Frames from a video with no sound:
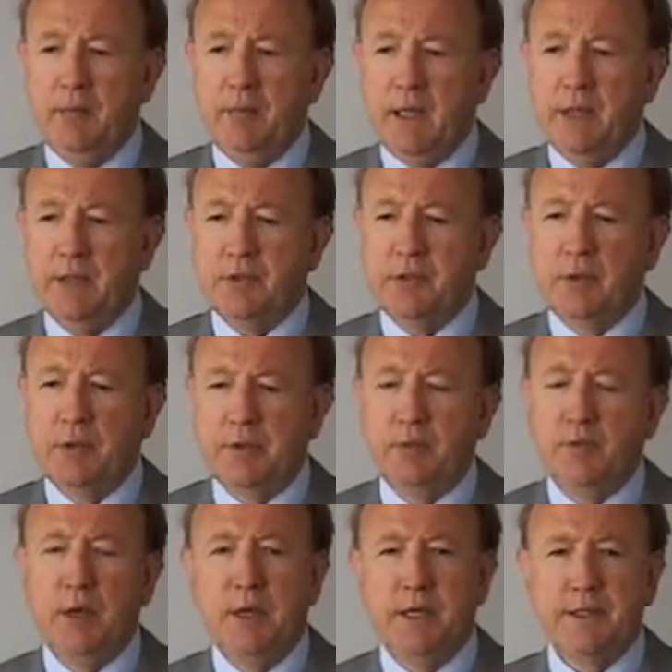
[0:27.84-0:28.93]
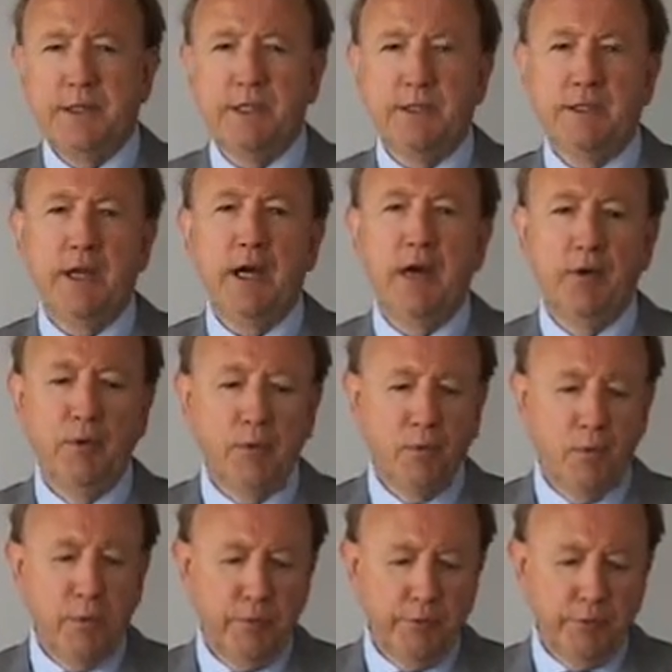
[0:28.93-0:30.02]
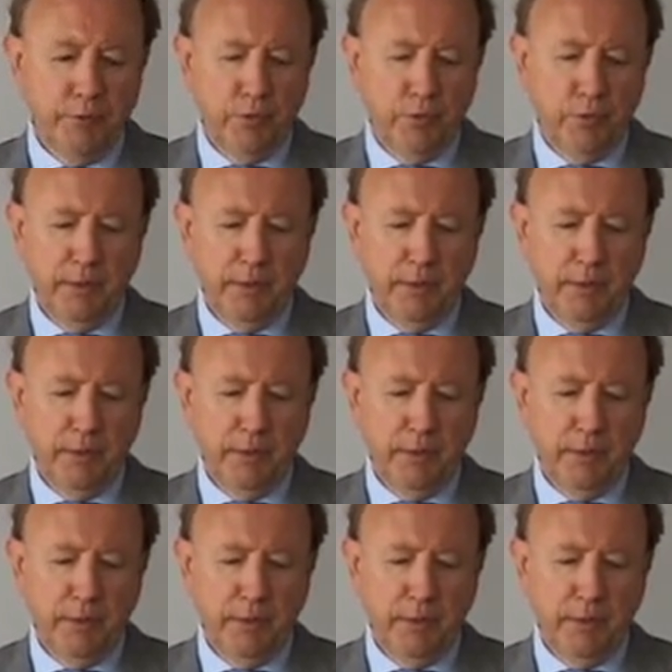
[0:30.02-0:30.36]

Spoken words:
he's got the Rising Star Award for